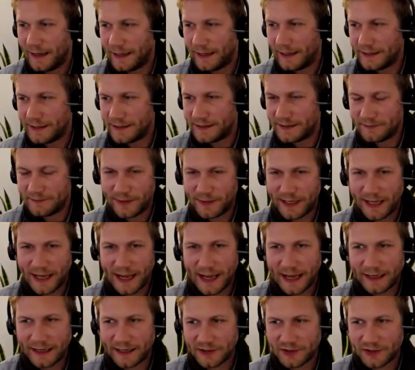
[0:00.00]
and we
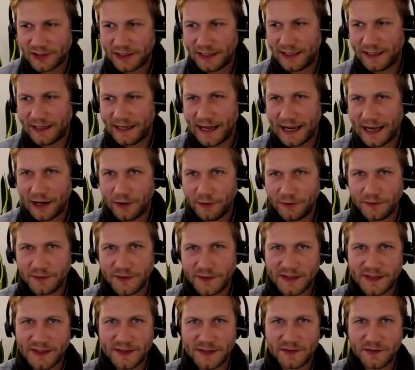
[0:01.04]
had actually
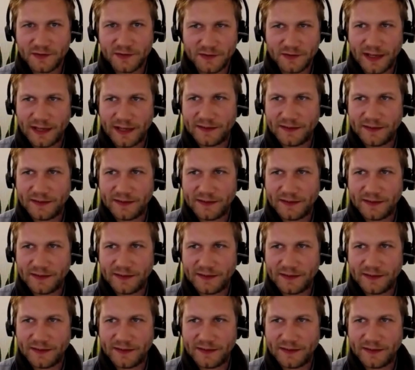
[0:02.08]
announced